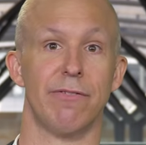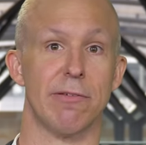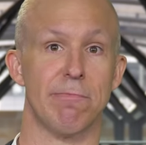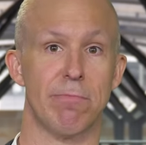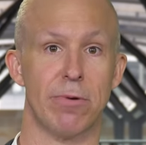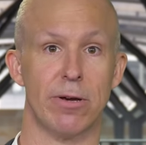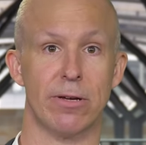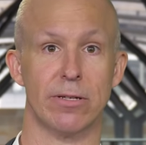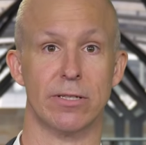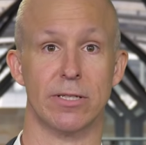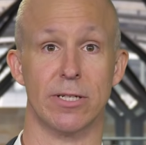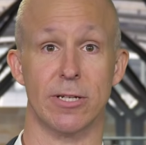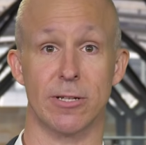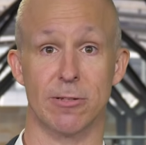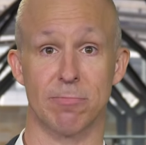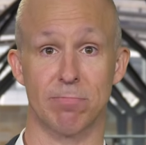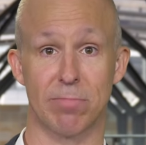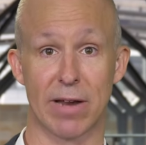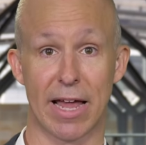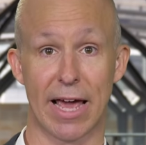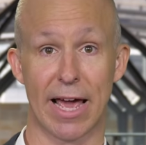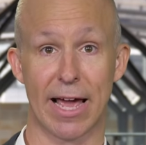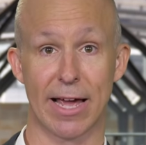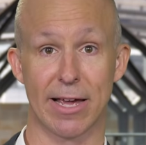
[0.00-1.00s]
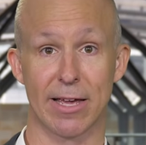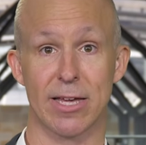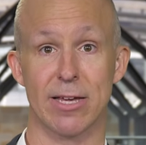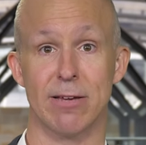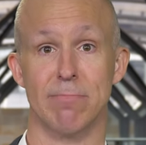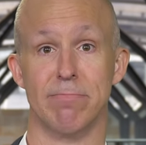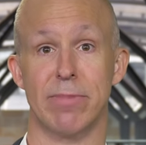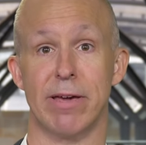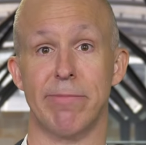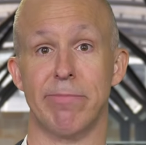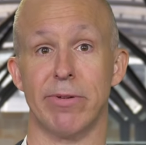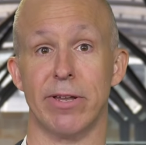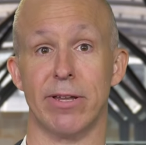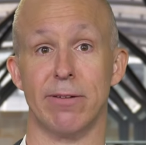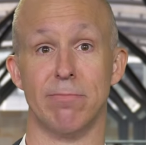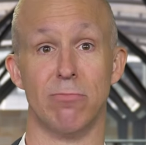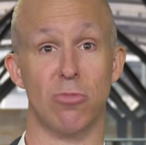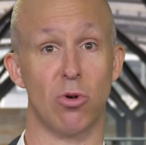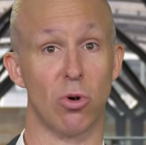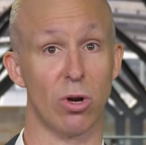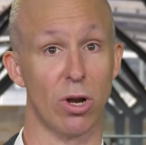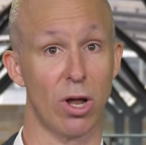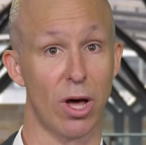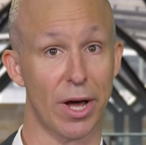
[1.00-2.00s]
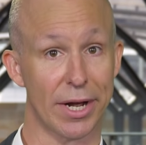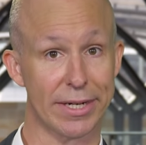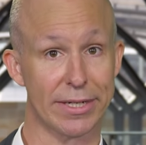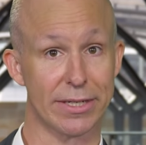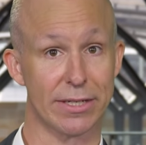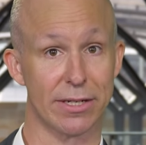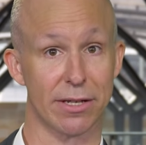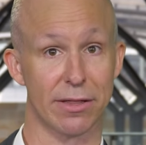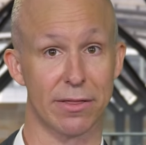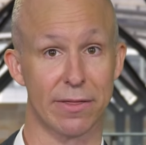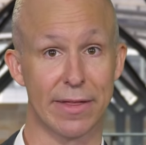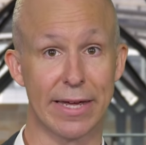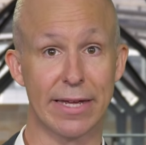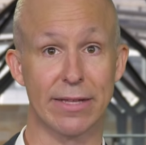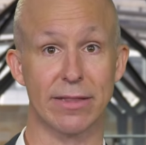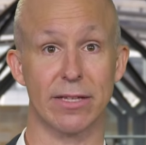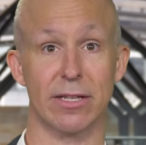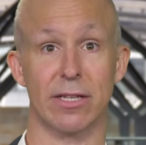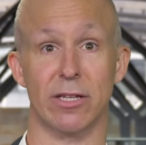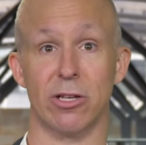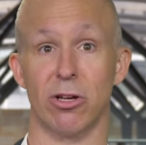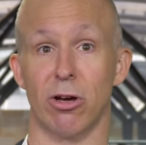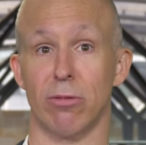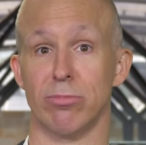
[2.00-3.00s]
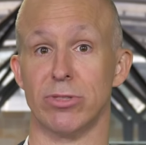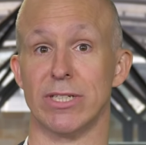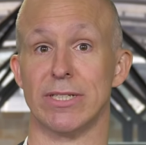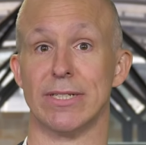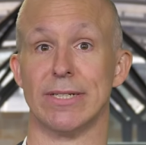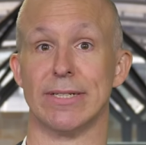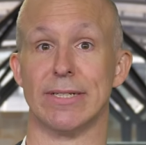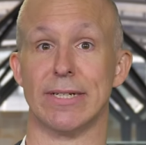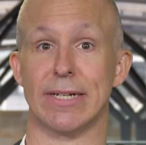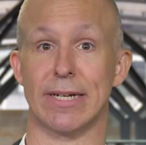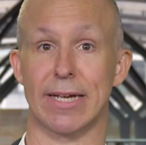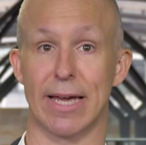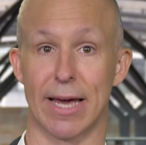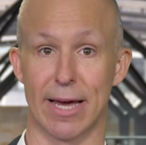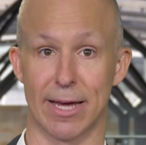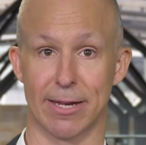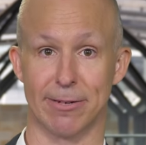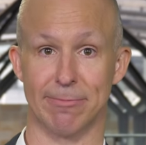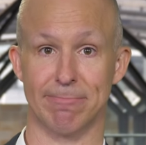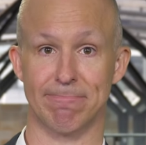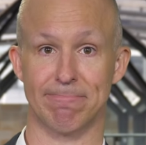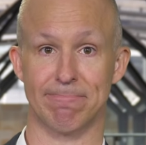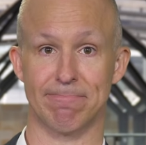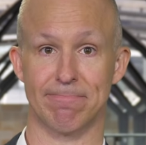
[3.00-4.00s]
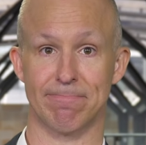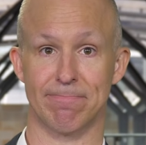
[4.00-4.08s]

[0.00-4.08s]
the person is black, people are more likely to think that the object is a gun